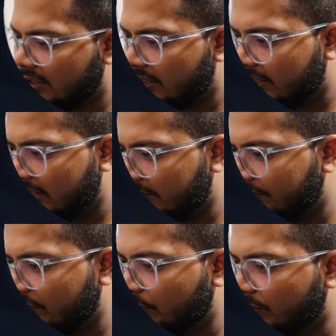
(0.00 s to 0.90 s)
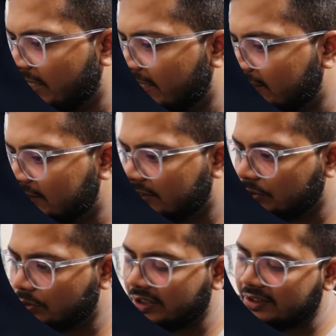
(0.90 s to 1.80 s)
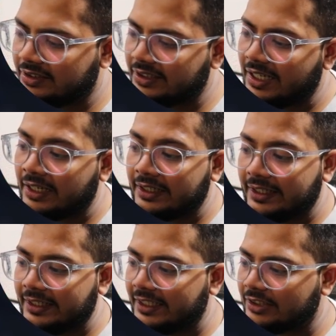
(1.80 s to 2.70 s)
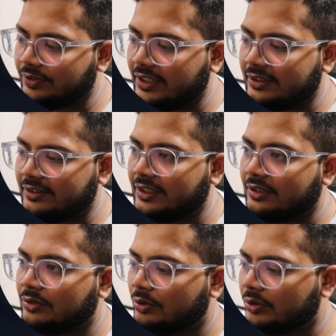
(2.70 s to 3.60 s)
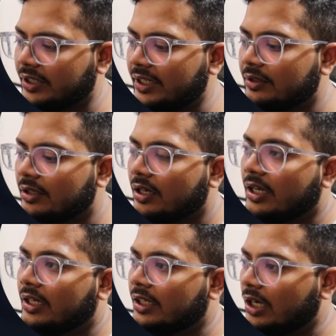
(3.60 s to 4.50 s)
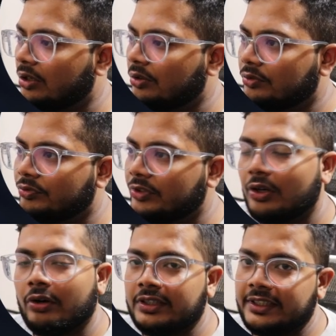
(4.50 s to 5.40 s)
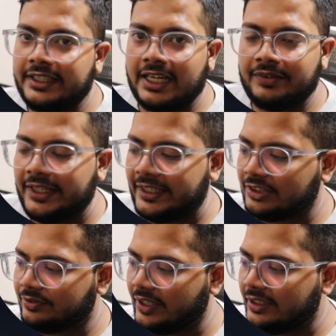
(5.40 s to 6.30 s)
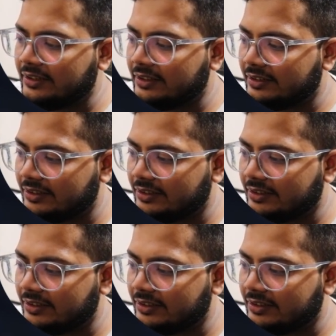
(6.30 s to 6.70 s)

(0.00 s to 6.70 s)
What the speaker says: If we do ls, you can see our index file is there. Okay, now we already have an index file in this system.